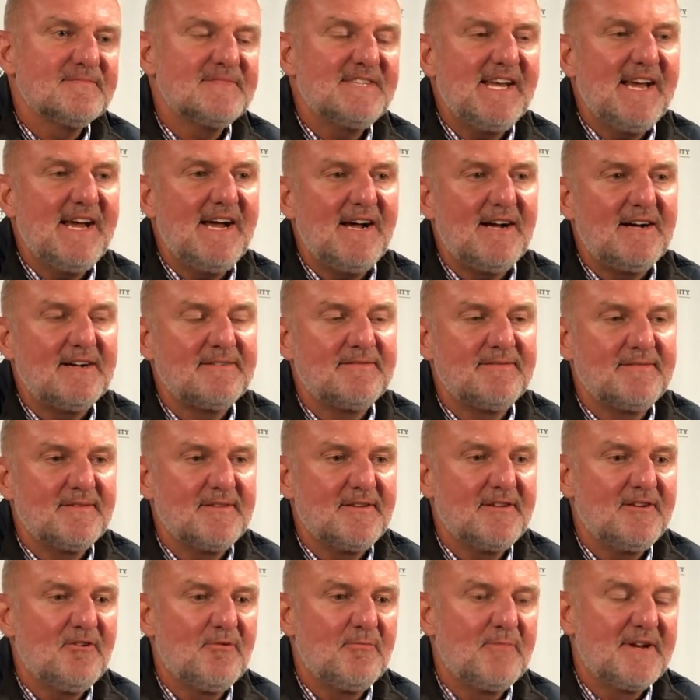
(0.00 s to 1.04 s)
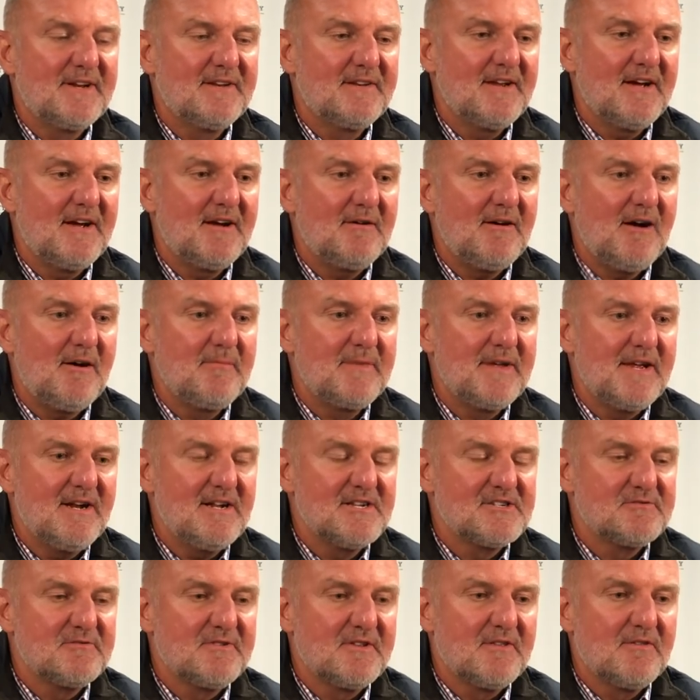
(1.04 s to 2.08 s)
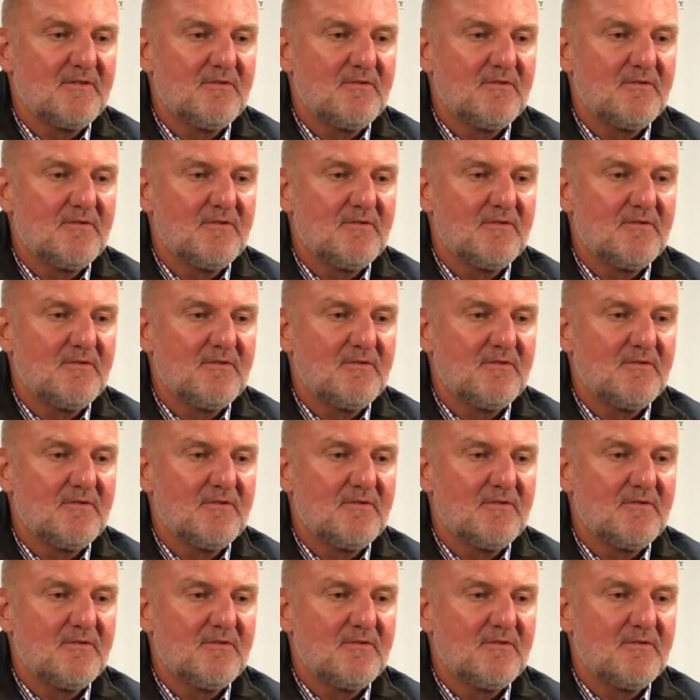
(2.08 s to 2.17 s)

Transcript: Yeah, you know, but I'll be honest with you.